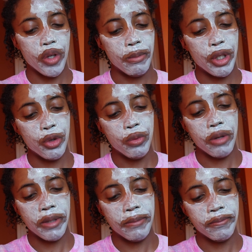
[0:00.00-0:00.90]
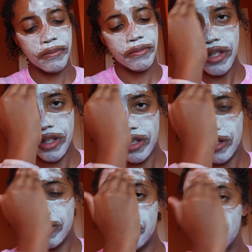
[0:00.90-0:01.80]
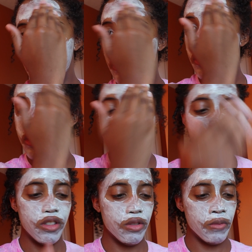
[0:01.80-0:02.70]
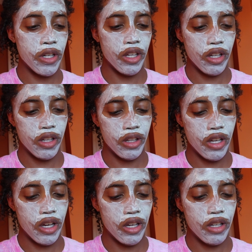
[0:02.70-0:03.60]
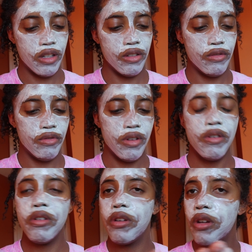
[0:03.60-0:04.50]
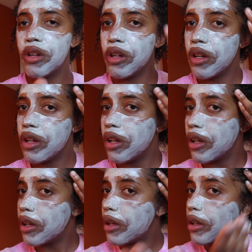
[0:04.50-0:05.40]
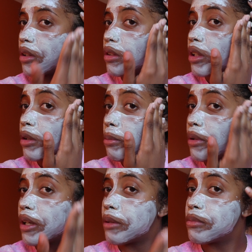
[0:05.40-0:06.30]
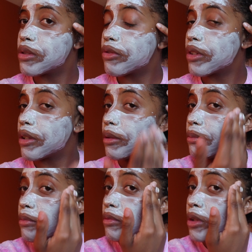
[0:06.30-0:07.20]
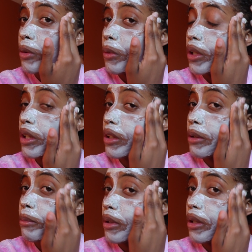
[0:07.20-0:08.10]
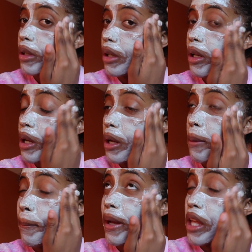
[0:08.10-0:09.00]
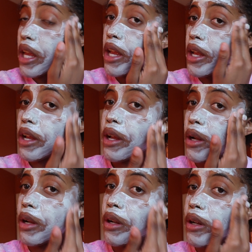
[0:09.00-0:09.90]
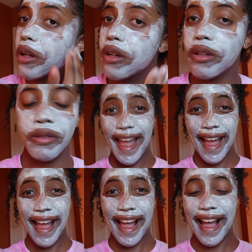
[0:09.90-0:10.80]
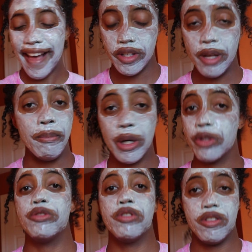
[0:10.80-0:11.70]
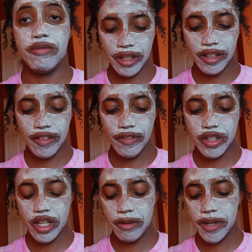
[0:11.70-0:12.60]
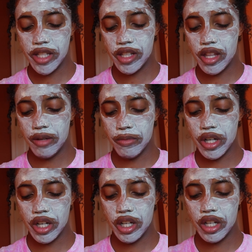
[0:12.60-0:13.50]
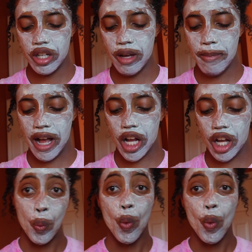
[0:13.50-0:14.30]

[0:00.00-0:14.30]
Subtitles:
I'm a new woman. Get it up here, because this is where I get a lot of little bumps from the oil in my hair. It burns. I'm gonna leave on for 10 minutes and then we're gonna come back.